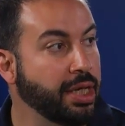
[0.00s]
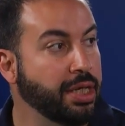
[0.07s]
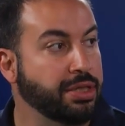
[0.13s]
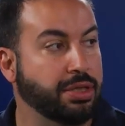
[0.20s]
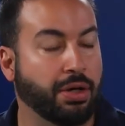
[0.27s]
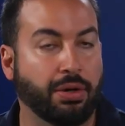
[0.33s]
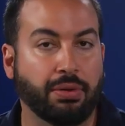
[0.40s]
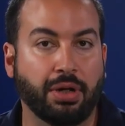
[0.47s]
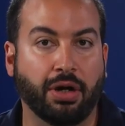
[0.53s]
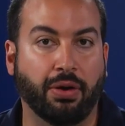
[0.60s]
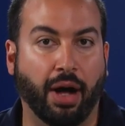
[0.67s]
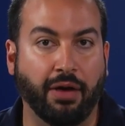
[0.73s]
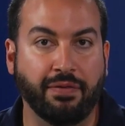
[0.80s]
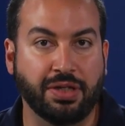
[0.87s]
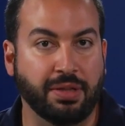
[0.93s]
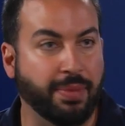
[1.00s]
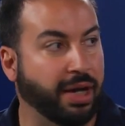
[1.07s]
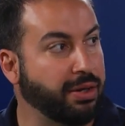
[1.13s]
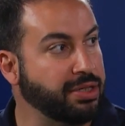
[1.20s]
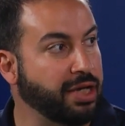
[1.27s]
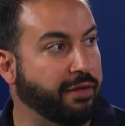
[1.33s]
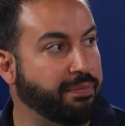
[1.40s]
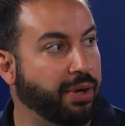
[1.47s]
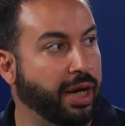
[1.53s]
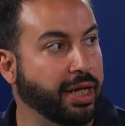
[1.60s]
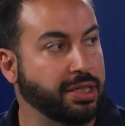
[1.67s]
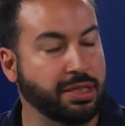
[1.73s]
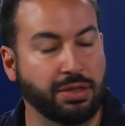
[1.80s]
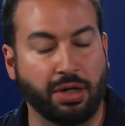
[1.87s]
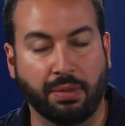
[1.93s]
So, obviously Microsoft
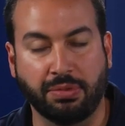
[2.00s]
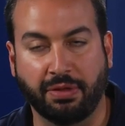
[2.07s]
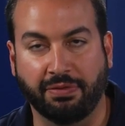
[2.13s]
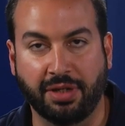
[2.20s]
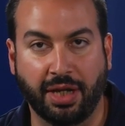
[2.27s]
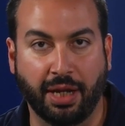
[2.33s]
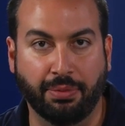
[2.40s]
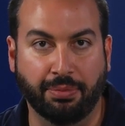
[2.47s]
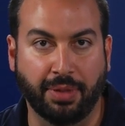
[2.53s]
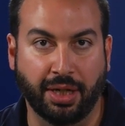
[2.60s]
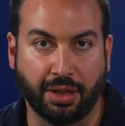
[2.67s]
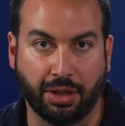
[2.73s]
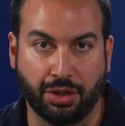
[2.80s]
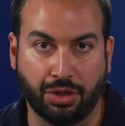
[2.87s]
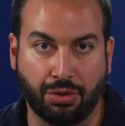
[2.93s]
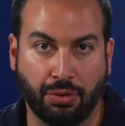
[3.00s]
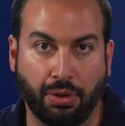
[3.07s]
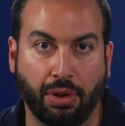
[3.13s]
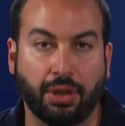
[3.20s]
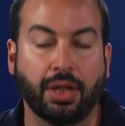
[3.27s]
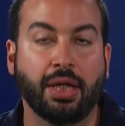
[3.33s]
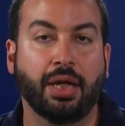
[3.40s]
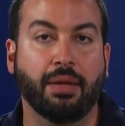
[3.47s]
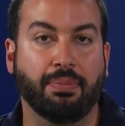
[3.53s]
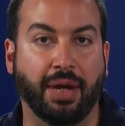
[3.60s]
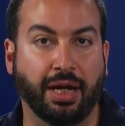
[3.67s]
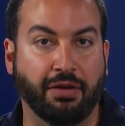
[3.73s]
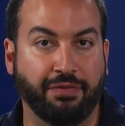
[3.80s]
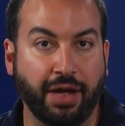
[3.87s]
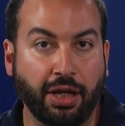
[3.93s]
products in terms of enablement and control
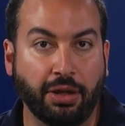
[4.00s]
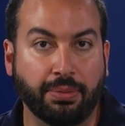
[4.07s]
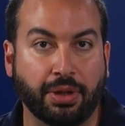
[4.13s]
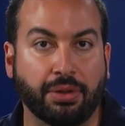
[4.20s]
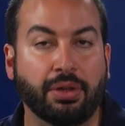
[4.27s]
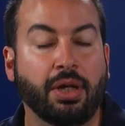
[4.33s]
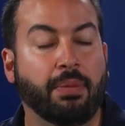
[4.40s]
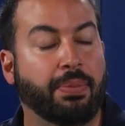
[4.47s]
made available,